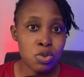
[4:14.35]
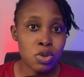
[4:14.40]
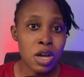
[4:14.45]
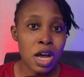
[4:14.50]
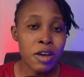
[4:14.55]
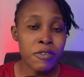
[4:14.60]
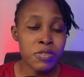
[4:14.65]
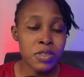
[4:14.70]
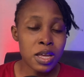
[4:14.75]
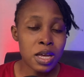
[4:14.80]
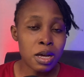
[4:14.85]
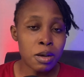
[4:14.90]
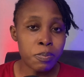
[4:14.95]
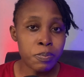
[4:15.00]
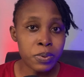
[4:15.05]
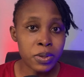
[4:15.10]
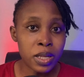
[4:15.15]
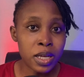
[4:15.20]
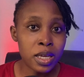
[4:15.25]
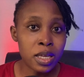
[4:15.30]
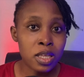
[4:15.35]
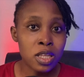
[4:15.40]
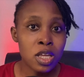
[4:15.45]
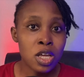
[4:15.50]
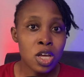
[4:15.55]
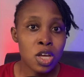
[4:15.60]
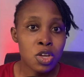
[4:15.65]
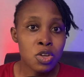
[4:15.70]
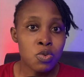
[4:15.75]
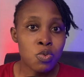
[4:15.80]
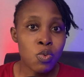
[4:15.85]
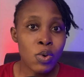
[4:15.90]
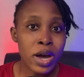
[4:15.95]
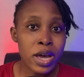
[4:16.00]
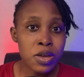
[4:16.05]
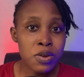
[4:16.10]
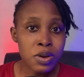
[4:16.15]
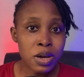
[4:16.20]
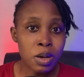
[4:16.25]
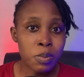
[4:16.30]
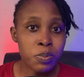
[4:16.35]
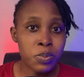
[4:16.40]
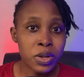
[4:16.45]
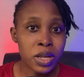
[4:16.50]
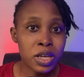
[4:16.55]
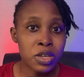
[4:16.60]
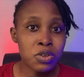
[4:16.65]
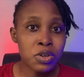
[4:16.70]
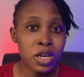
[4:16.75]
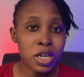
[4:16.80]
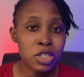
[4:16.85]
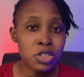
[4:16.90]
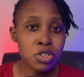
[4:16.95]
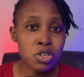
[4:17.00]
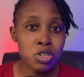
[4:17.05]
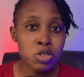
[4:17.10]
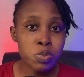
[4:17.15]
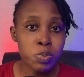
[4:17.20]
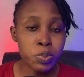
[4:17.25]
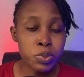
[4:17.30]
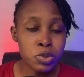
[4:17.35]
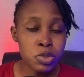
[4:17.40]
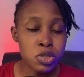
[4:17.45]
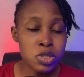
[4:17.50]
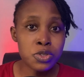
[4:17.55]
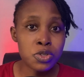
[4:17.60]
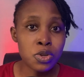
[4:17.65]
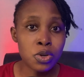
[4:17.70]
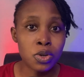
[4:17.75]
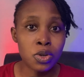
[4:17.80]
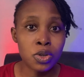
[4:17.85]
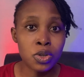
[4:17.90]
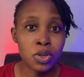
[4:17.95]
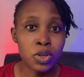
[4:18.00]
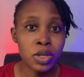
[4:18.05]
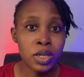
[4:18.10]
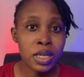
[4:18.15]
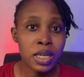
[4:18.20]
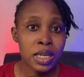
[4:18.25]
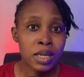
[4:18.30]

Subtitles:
After applying, while you're applying, you can just put your